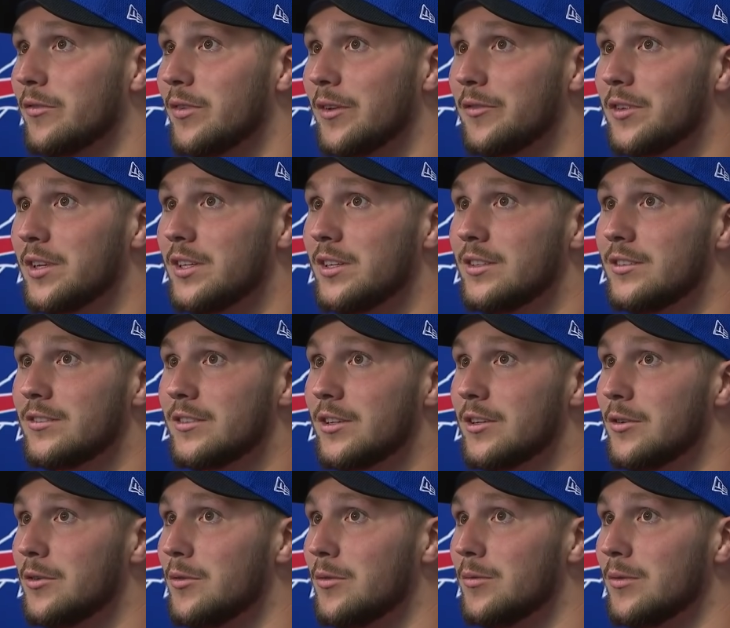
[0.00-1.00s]

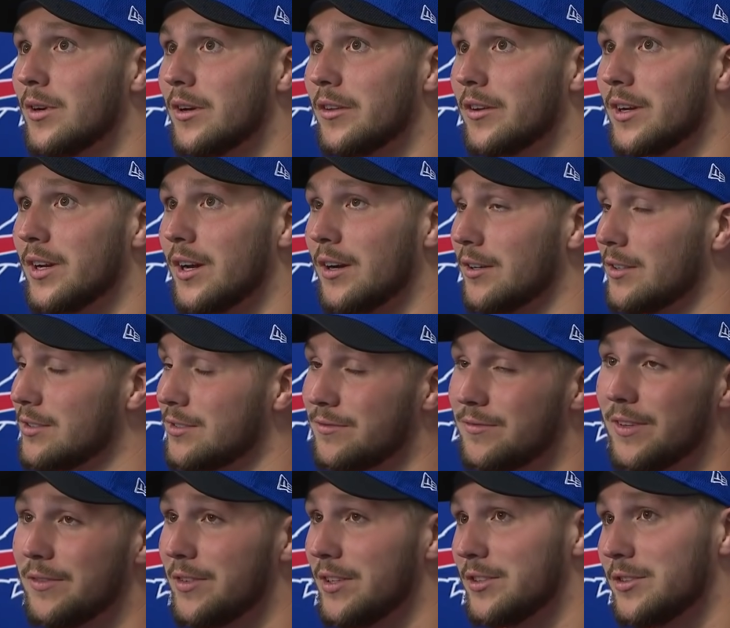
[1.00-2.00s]
52 other
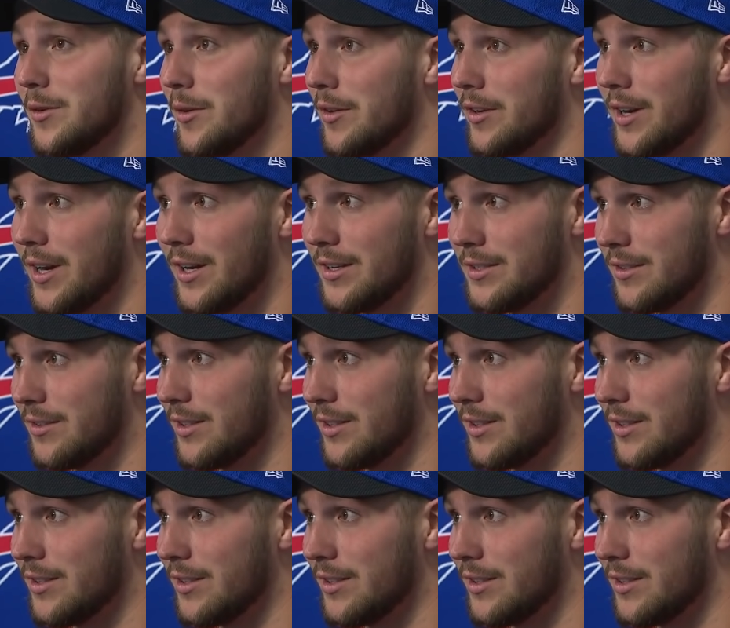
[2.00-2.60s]
guys